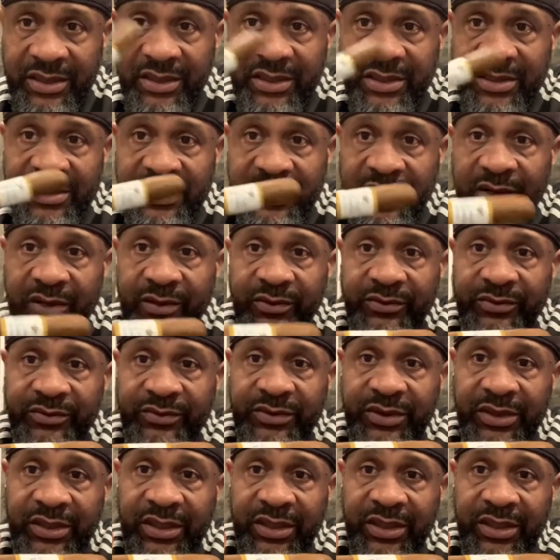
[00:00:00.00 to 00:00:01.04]
So
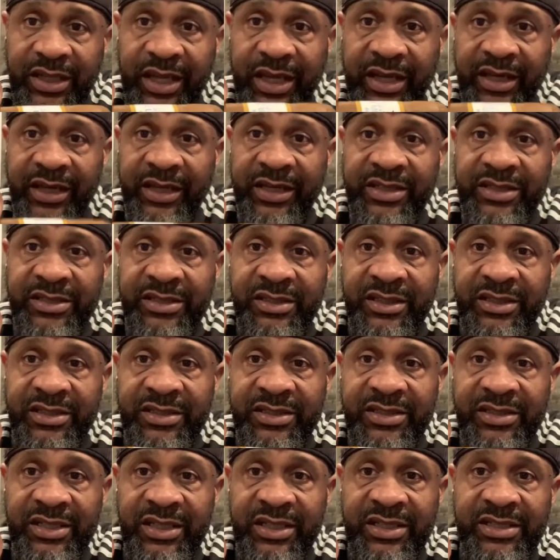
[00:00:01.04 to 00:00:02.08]
that is the
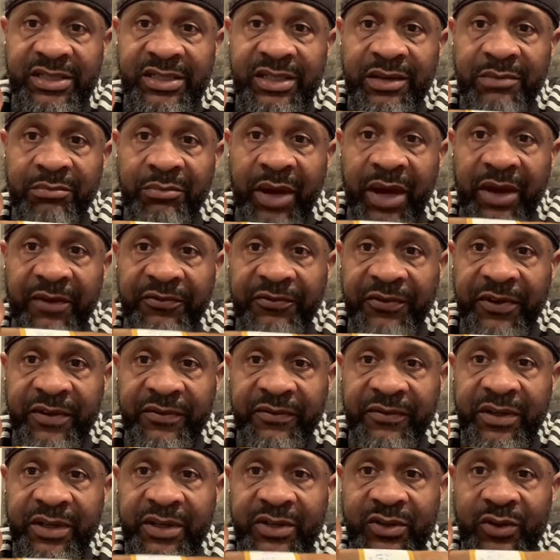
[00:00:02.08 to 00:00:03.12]
6 by
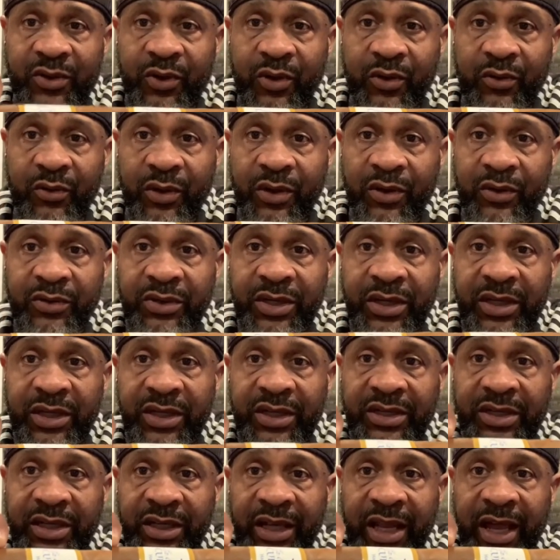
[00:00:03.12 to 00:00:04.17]
50 Toro
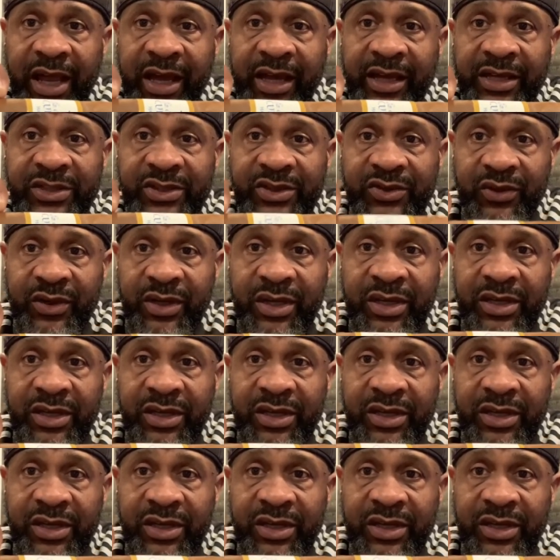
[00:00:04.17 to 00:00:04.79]
de la Estrella